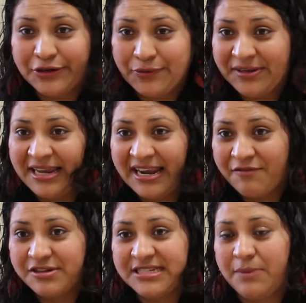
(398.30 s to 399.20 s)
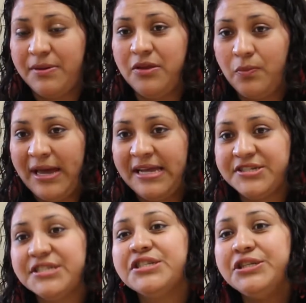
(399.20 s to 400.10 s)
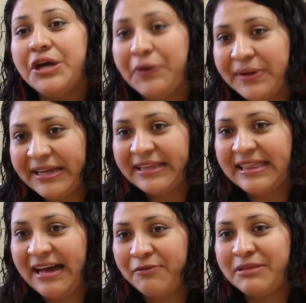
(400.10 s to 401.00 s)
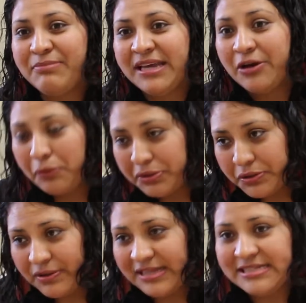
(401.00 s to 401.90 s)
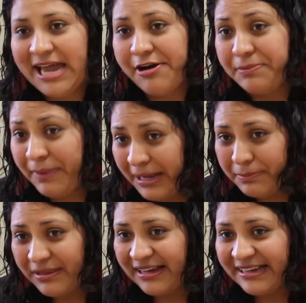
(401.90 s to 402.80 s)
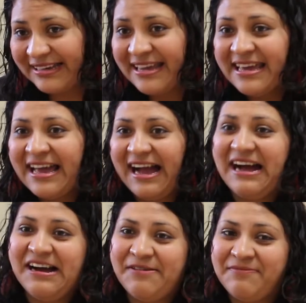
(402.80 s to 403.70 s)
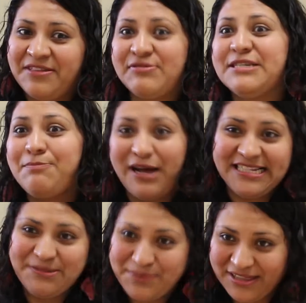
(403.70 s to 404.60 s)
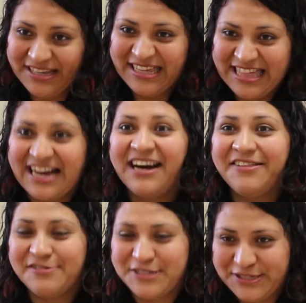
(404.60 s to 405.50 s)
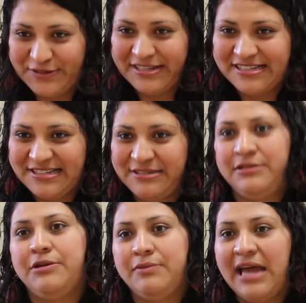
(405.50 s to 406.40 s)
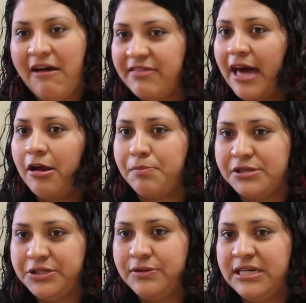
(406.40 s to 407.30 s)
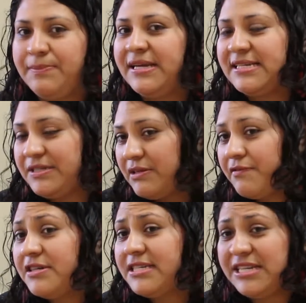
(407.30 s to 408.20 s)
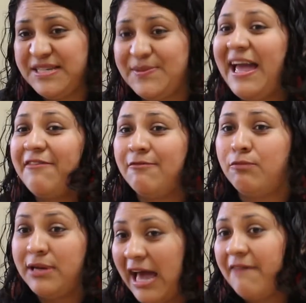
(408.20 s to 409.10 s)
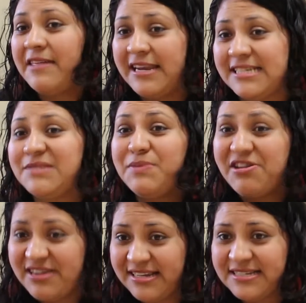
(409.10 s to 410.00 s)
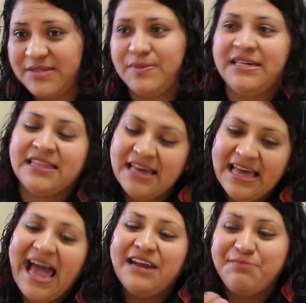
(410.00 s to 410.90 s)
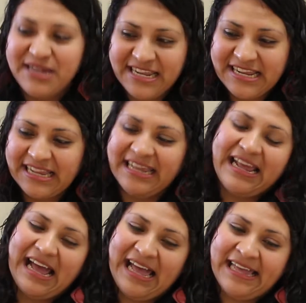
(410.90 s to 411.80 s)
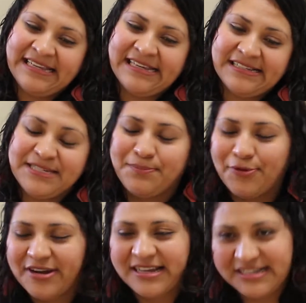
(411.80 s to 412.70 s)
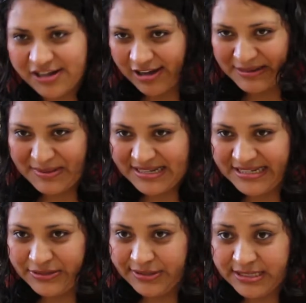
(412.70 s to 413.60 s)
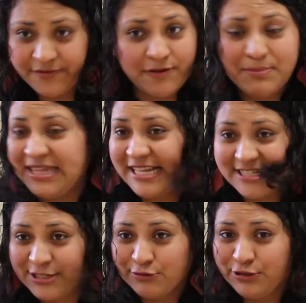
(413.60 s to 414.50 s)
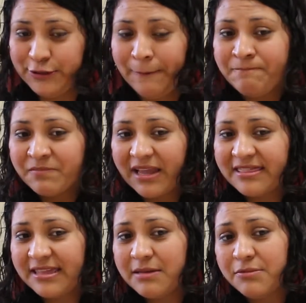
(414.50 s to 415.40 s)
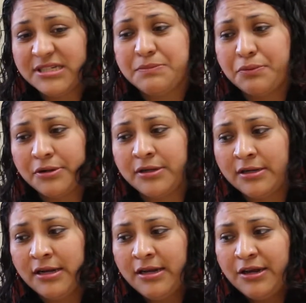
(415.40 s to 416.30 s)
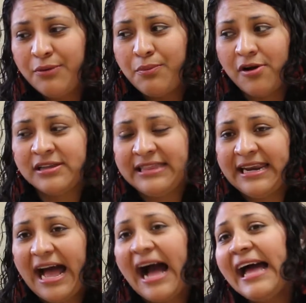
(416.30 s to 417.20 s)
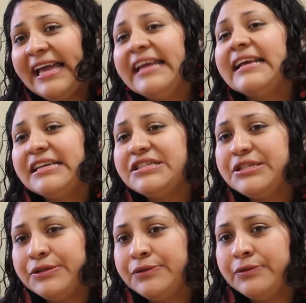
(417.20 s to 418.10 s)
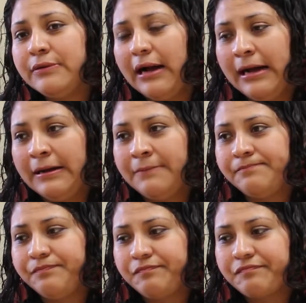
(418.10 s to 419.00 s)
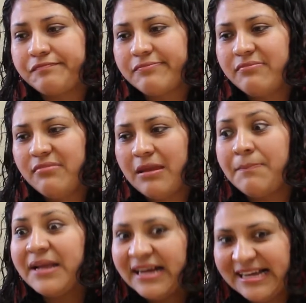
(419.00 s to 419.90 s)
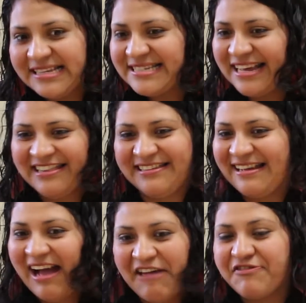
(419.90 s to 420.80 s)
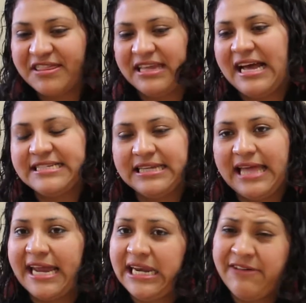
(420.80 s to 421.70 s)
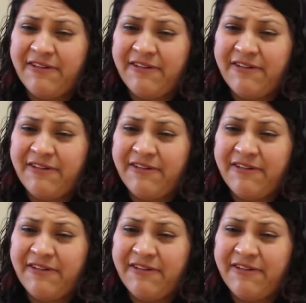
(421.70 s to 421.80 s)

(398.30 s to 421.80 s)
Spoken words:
going at every step of the way, just knowing that with me going through the entire pipeline, there was a possibility that other students, would have that opportunity, because universities would have that experience with admitting and supporting undocumented students. And for me, that's crucial. I think the most important work that I can do, because everything has aligned and